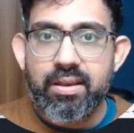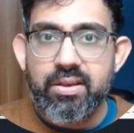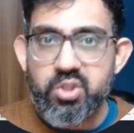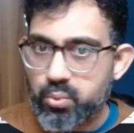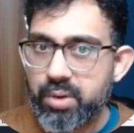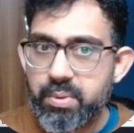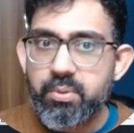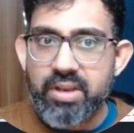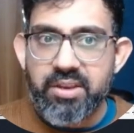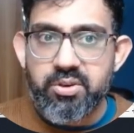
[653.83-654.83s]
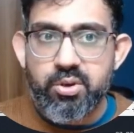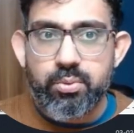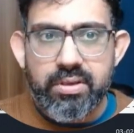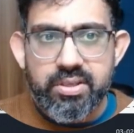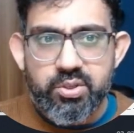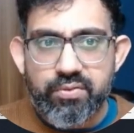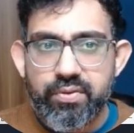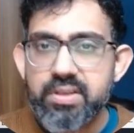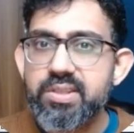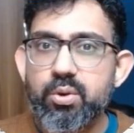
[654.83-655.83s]
So what we would like to do is to
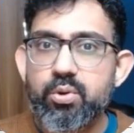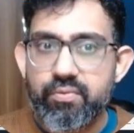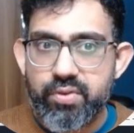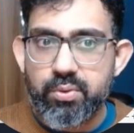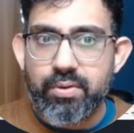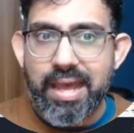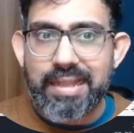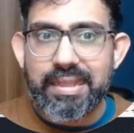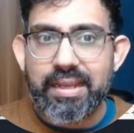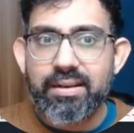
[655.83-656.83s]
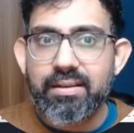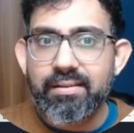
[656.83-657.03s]
first go to view and then